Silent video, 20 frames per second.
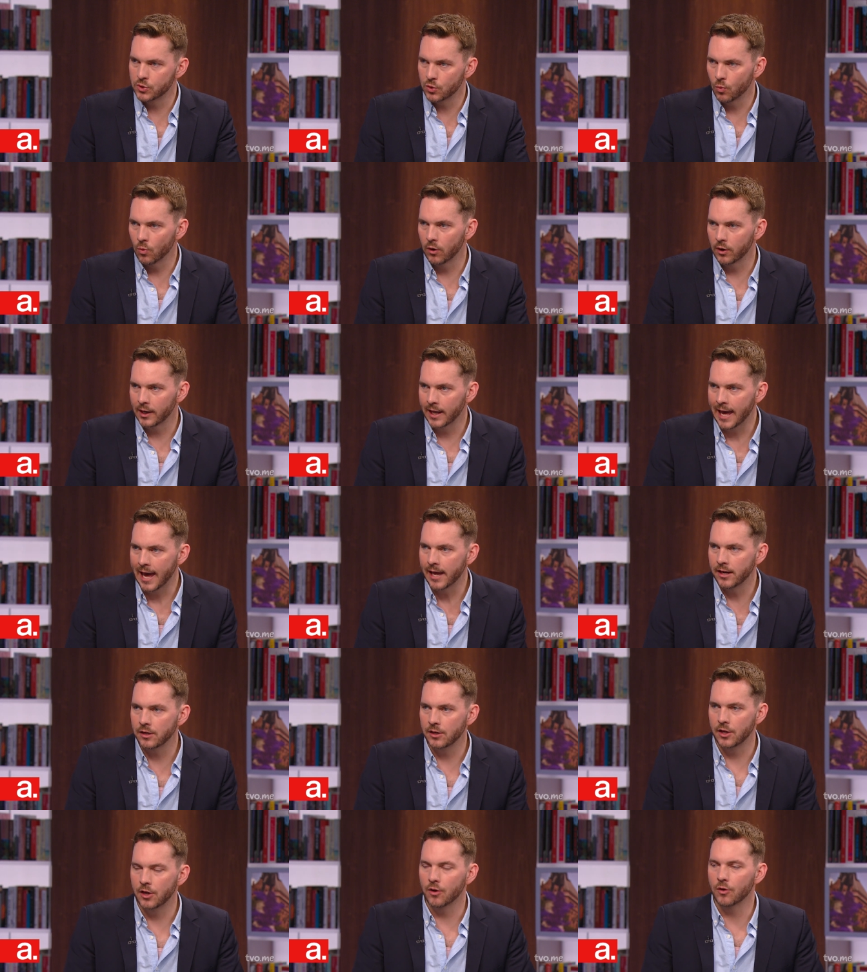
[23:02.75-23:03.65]
toward
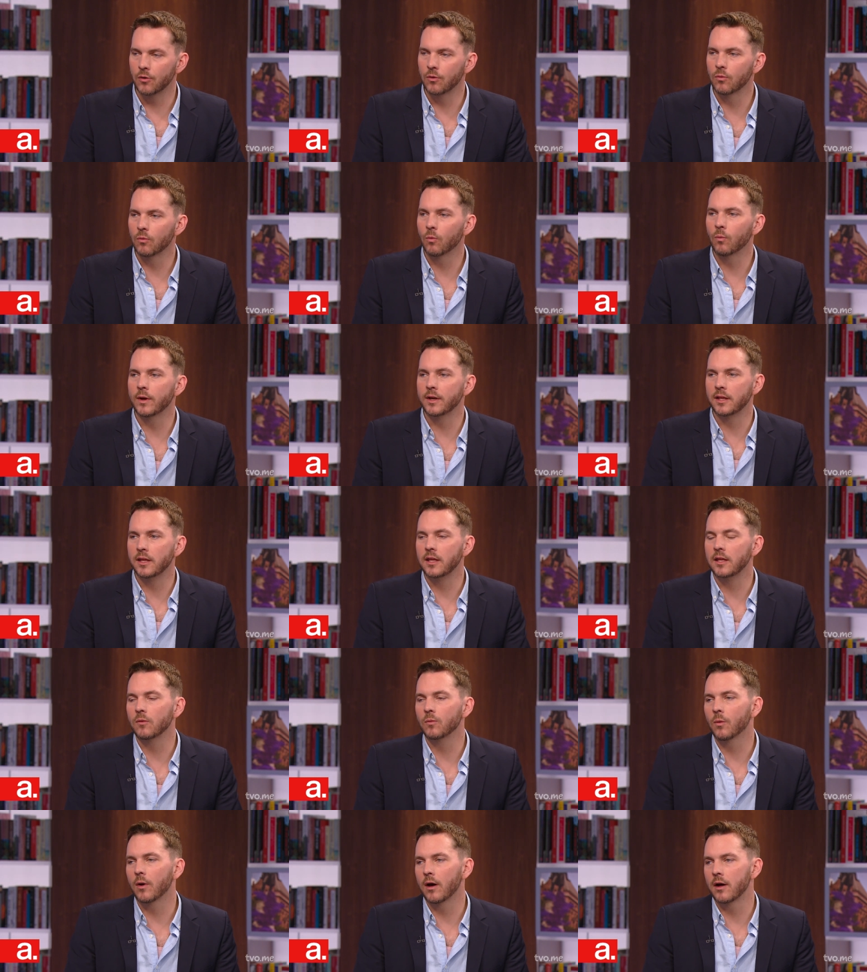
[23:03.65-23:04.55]
Gatineau when
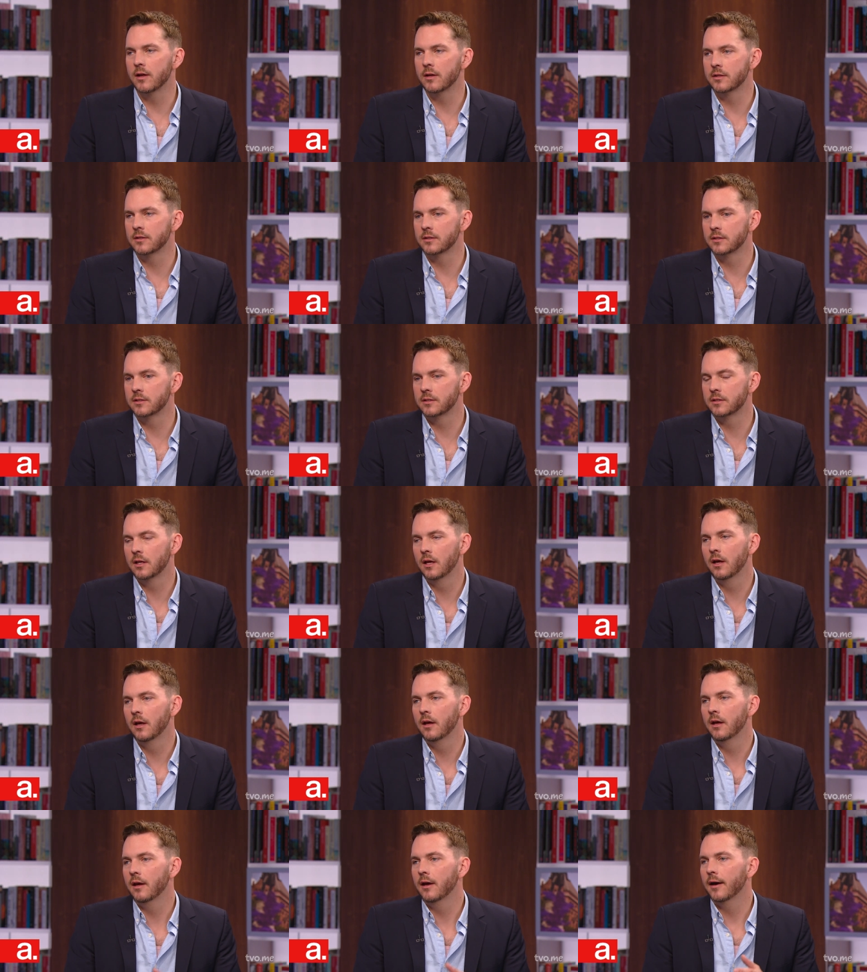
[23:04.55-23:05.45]
he was
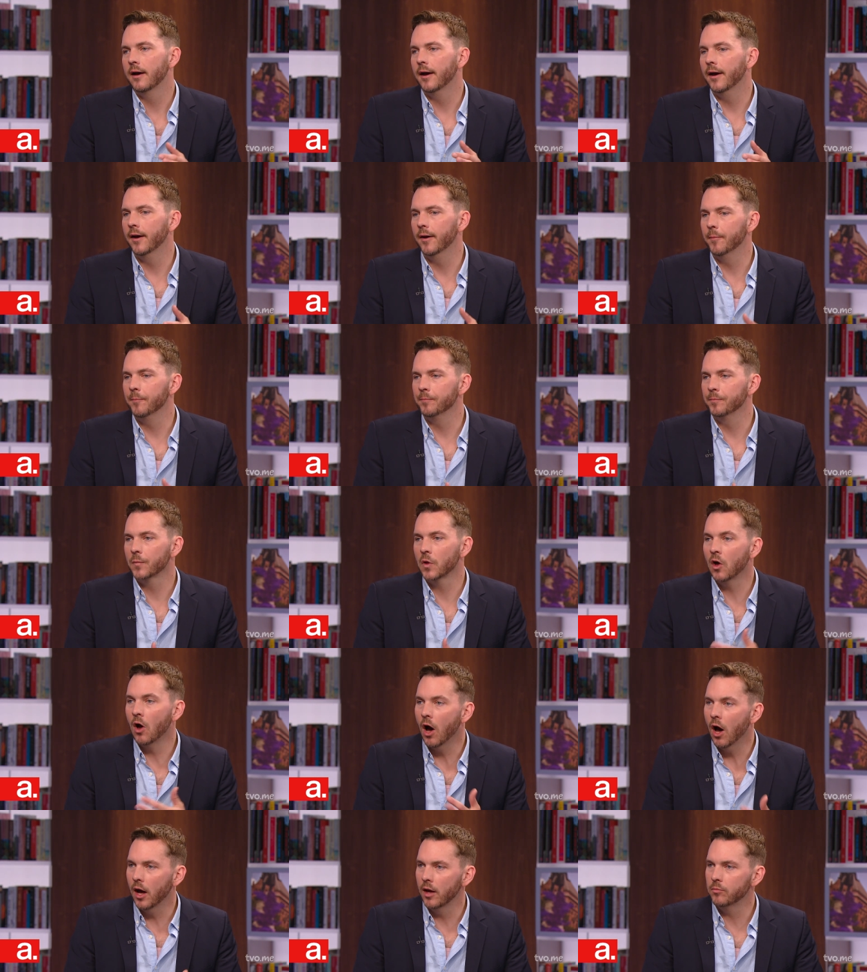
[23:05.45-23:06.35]
um,
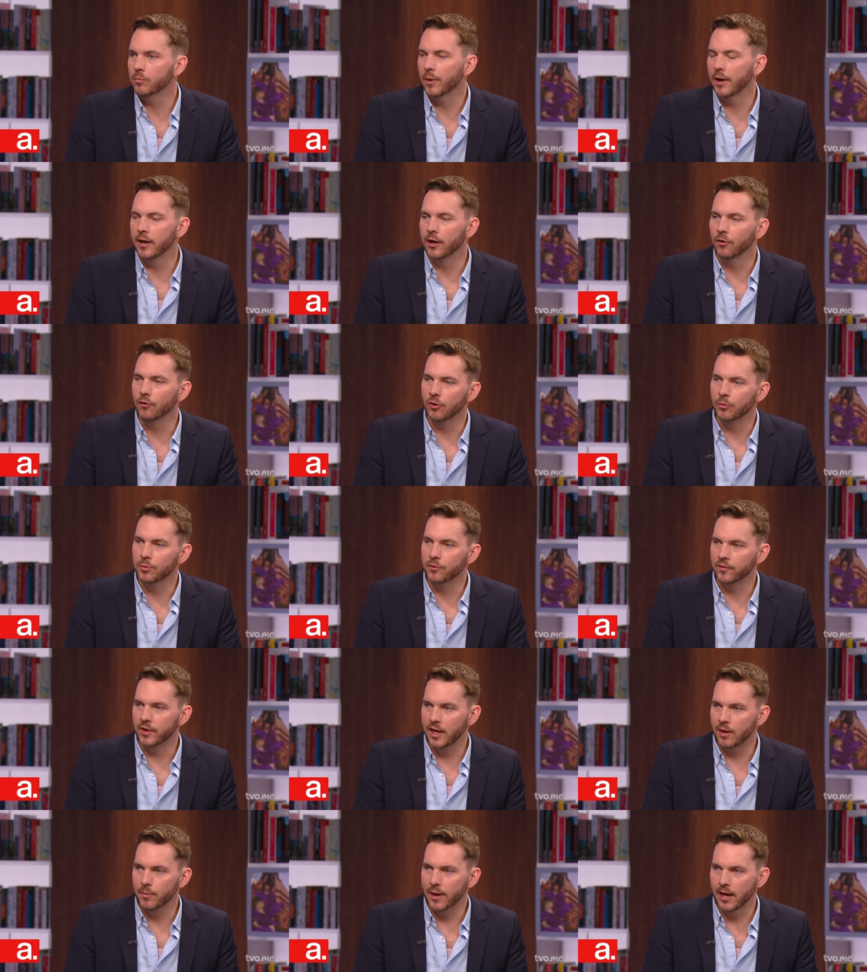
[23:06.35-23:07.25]
caught by a group of
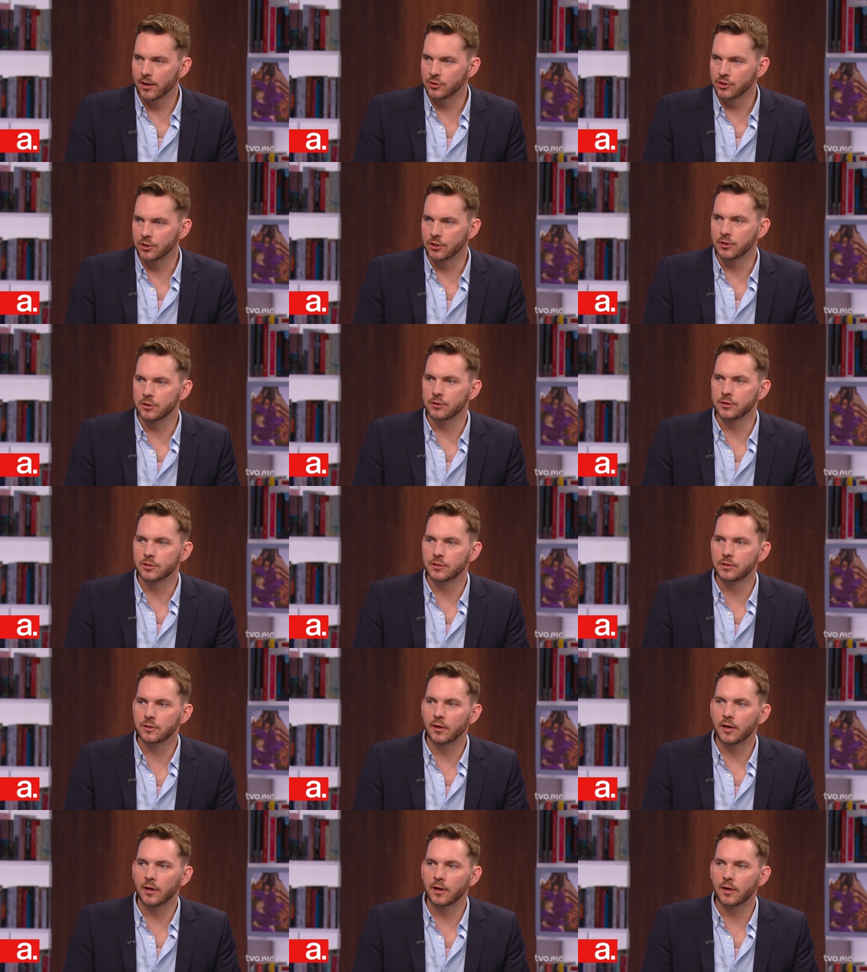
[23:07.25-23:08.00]
gay bashers,